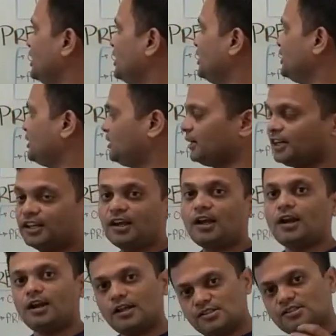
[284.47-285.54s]
It
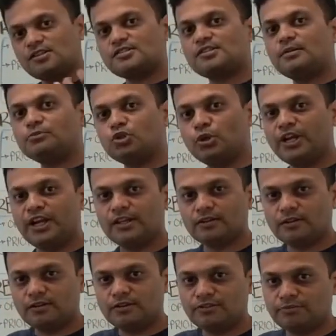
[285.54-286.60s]
clusters them
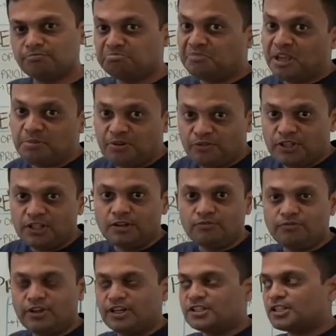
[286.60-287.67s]
together, maybe within
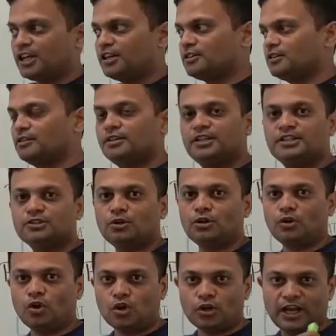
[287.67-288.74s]
various categories
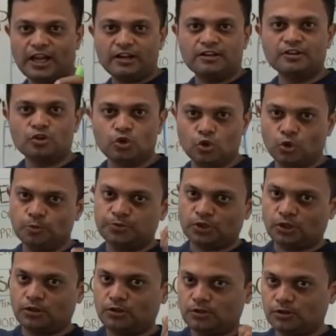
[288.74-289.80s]
or error groups
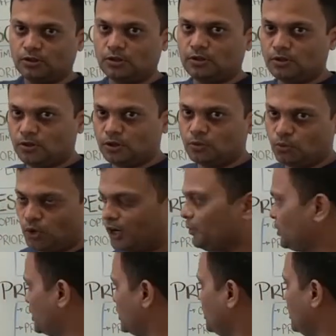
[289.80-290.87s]
or
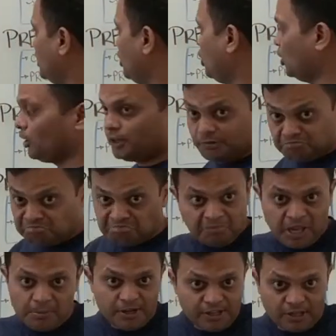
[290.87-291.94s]
whatever, or
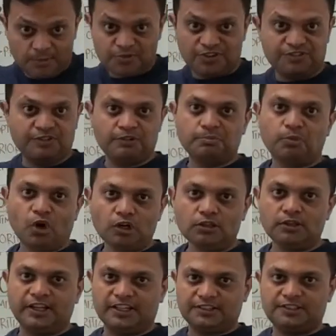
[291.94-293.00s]
maybe in terms of even
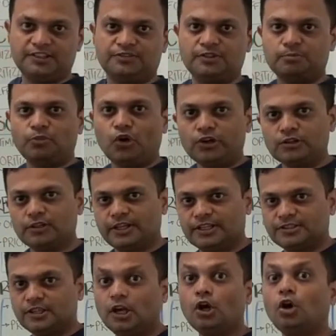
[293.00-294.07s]
bottlenecks, different bottlenecks,
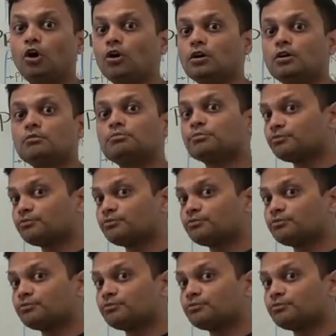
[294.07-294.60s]
or